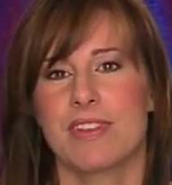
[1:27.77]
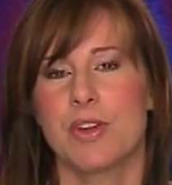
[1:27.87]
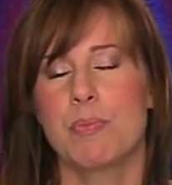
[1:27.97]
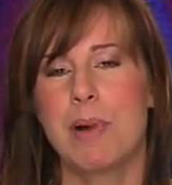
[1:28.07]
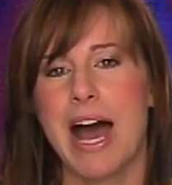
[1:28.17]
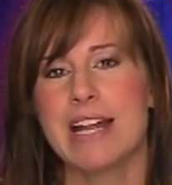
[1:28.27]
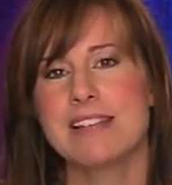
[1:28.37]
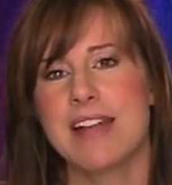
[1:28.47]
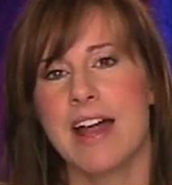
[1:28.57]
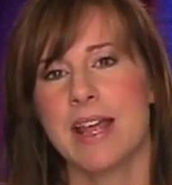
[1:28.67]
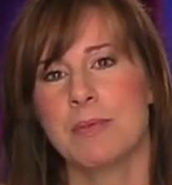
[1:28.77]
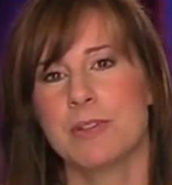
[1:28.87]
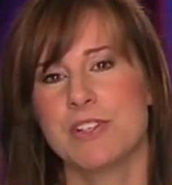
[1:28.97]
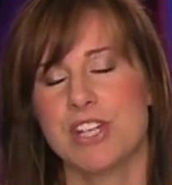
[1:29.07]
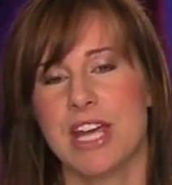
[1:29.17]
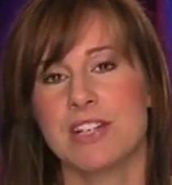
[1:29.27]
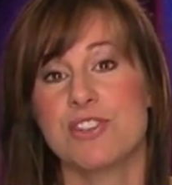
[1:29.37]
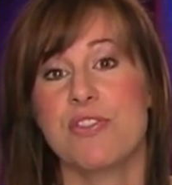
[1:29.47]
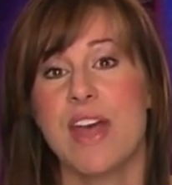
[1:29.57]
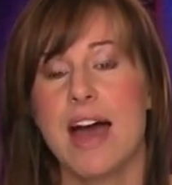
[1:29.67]
your body's not able to
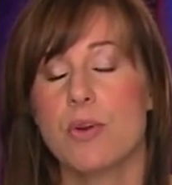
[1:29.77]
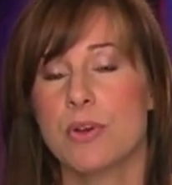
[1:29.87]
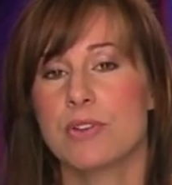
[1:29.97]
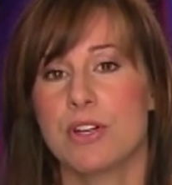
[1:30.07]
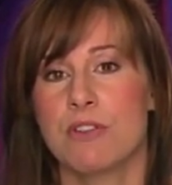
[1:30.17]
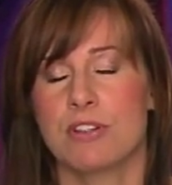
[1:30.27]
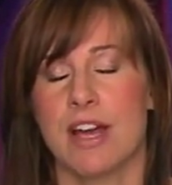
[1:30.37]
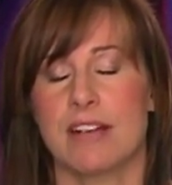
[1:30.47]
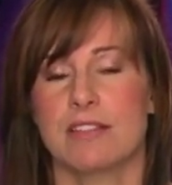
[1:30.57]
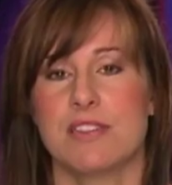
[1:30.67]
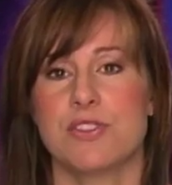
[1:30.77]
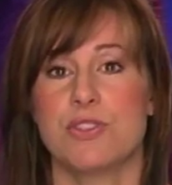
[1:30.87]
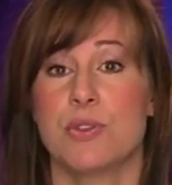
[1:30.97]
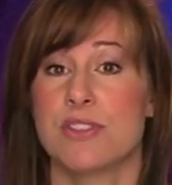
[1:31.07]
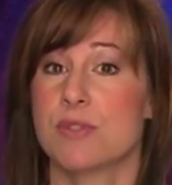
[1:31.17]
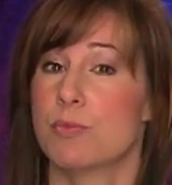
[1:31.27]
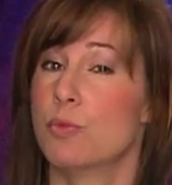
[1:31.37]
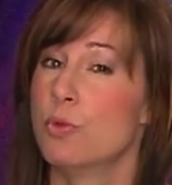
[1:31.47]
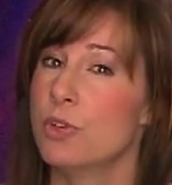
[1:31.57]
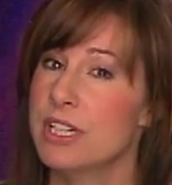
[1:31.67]
change that quickly overnight unless you're doing
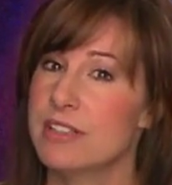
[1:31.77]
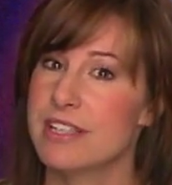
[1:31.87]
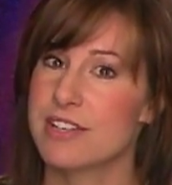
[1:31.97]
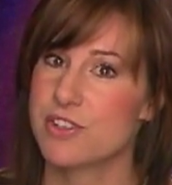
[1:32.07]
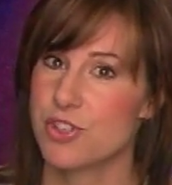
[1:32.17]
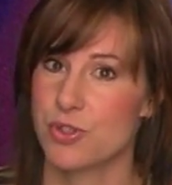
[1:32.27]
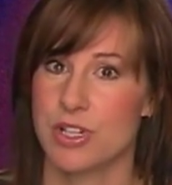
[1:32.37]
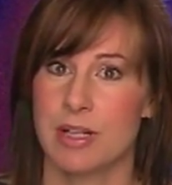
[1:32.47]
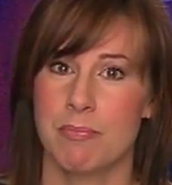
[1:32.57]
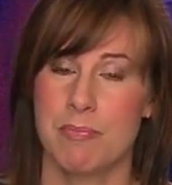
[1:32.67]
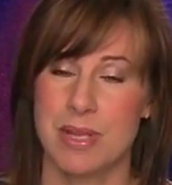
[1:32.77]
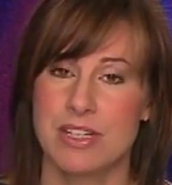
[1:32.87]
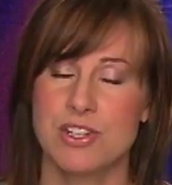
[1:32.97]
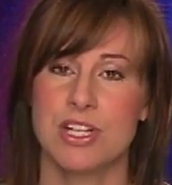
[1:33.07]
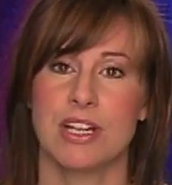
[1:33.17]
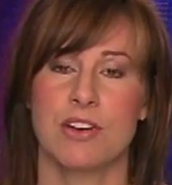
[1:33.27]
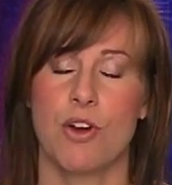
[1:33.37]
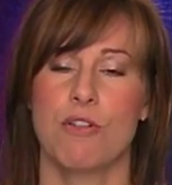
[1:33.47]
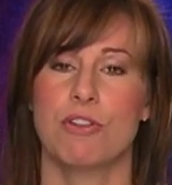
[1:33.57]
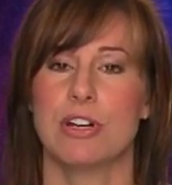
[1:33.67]
some really extreme binging and
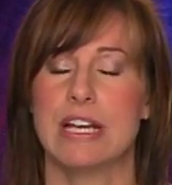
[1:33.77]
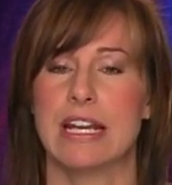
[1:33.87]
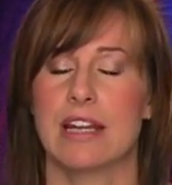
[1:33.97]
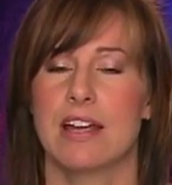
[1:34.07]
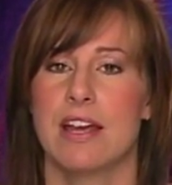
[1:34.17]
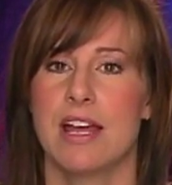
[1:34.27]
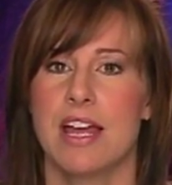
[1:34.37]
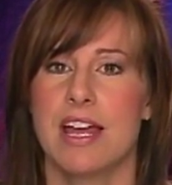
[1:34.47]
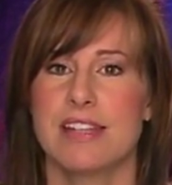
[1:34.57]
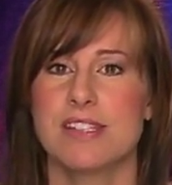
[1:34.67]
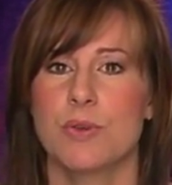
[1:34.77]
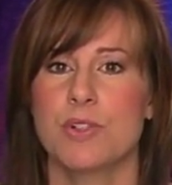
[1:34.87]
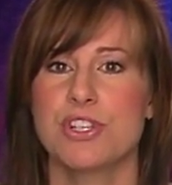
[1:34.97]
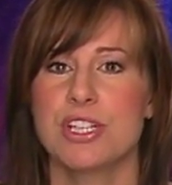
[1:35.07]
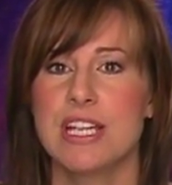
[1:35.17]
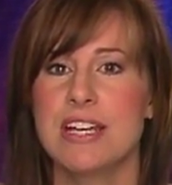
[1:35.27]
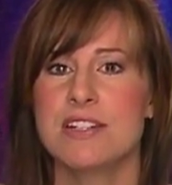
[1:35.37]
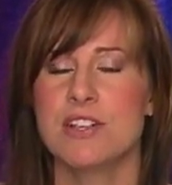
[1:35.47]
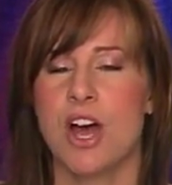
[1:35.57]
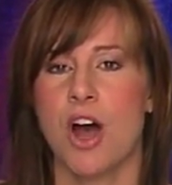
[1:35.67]
overeating and so what you
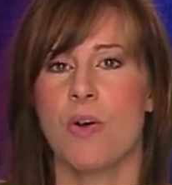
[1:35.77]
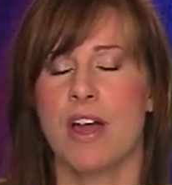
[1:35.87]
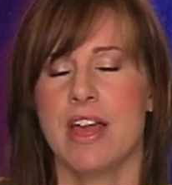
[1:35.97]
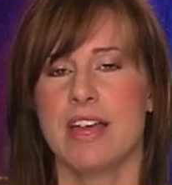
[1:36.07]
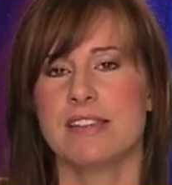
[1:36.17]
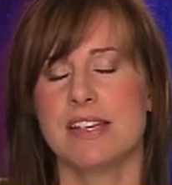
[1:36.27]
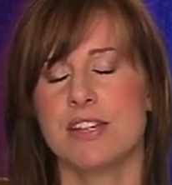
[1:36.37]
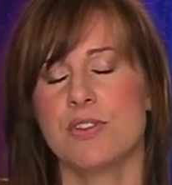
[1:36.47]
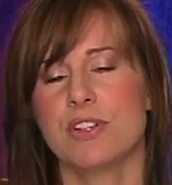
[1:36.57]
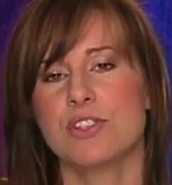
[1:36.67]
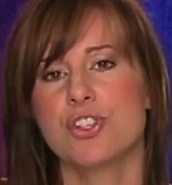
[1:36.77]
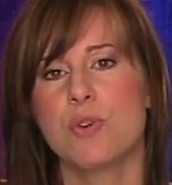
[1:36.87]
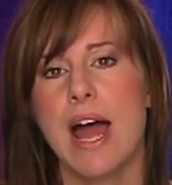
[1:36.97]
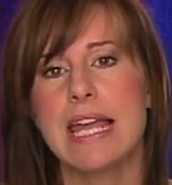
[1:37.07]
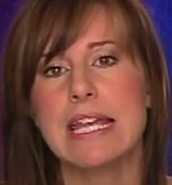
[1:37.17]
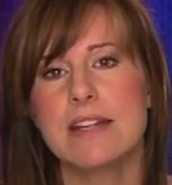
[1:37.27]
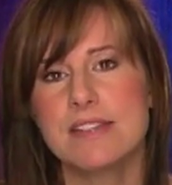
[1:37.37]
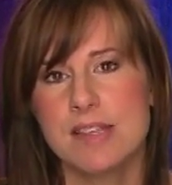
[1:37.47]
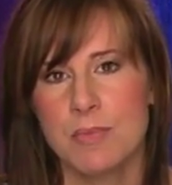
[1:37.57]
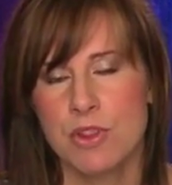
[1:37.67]
need to know is that you can try
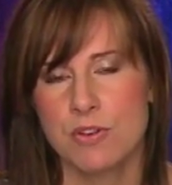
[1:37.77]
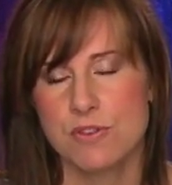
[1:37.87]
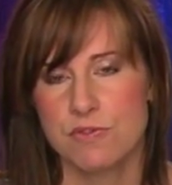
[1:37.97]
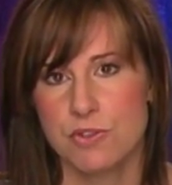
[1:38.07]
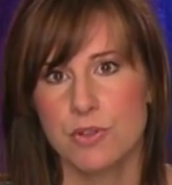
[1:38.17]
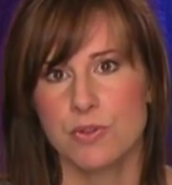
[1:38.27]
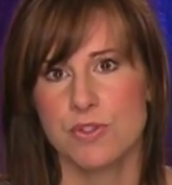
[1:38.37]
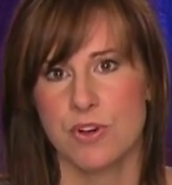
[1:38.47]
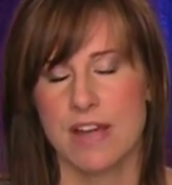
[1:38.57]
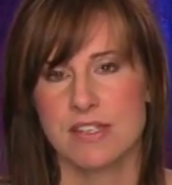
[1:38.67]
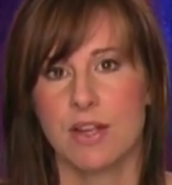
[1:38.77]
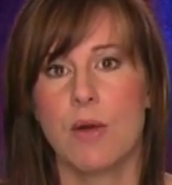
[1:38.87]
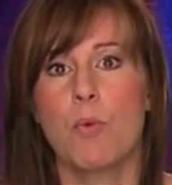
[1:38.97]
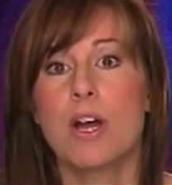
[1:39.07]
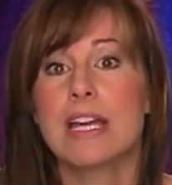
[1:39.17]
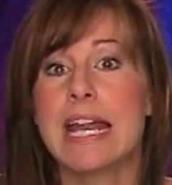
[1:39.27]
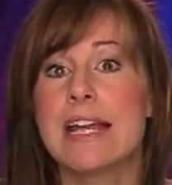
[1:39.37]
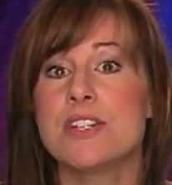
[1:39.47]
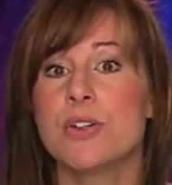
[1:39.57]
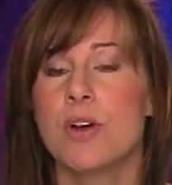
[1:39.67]
eating some of those foods. You're asking, what can
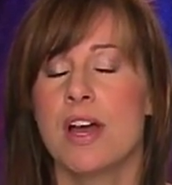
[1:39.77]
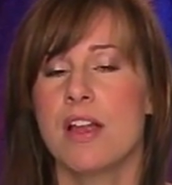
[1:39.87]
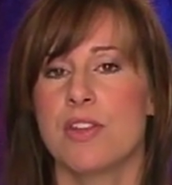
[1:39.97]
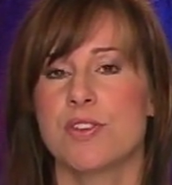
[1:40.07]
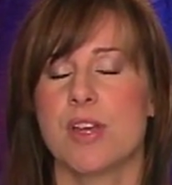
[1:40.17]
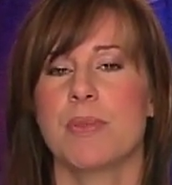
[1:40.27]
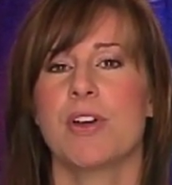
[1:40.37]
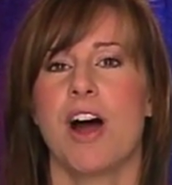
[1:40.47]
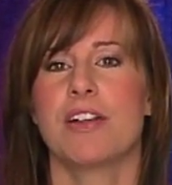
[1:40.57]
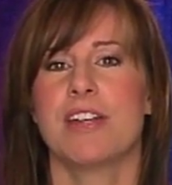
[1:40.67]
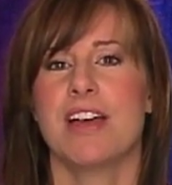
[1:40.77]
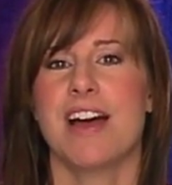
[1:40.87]
I do? There's something called